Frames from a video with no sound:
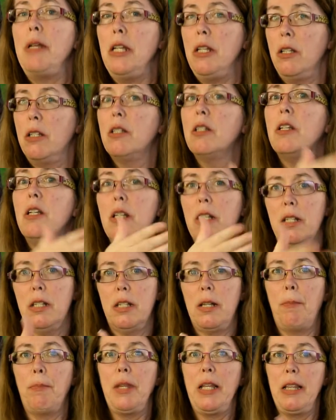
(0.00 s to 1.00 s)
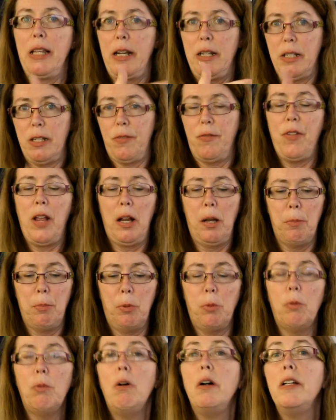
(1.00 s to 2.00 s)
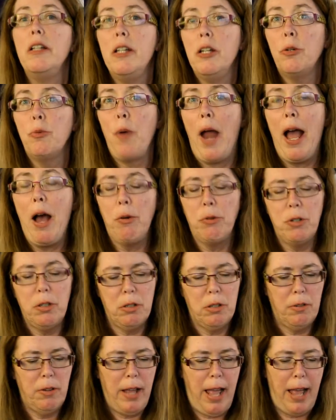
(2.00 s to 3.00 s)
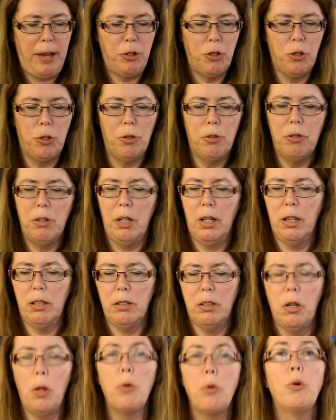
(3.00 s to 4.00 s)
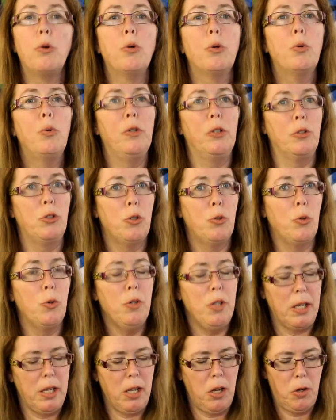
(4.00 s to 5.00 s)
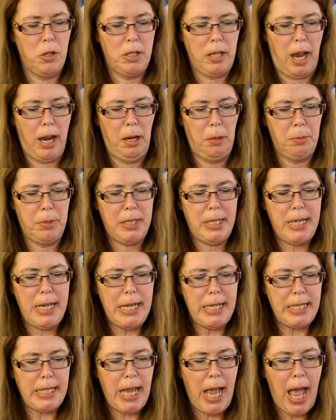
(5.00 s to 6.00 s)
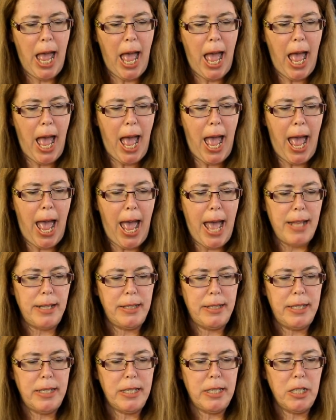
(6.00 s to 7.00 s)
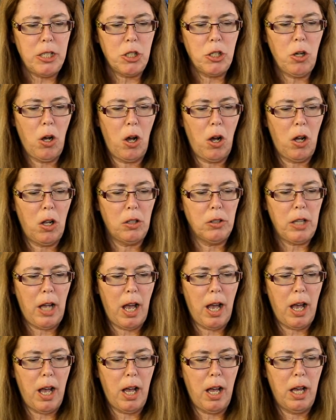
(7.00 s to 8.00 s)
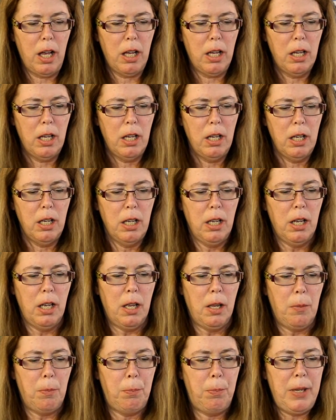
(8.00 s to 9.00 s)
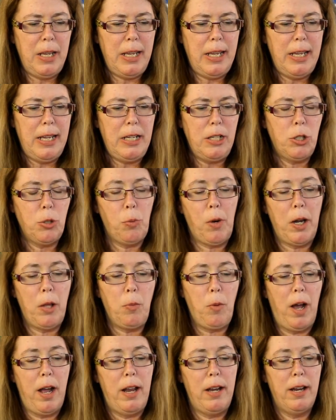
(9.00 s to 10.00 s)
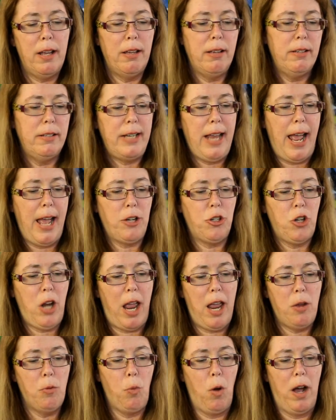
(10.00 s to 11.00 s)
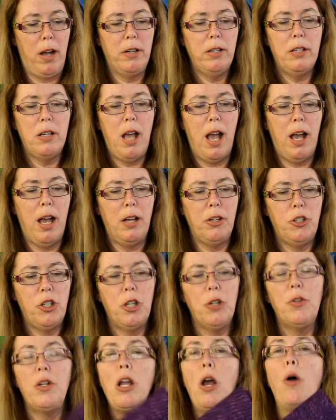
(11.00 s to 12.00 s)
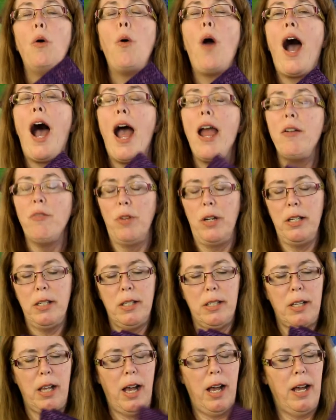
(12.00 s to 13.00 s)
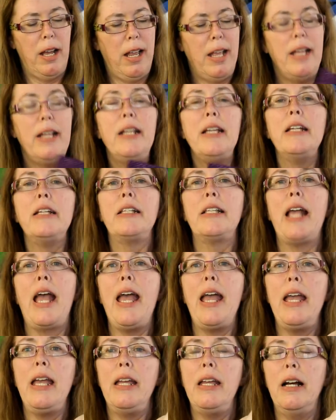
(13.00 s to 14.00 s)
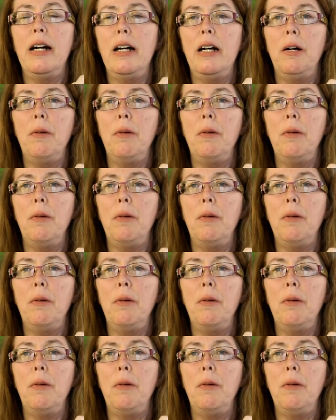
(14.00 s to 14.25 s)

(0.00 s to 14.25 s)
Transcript: means it's something that is available year-round at your local quilt store that carries Island Batiks. And this is called BE21-A1 Cheerio Iris. It is a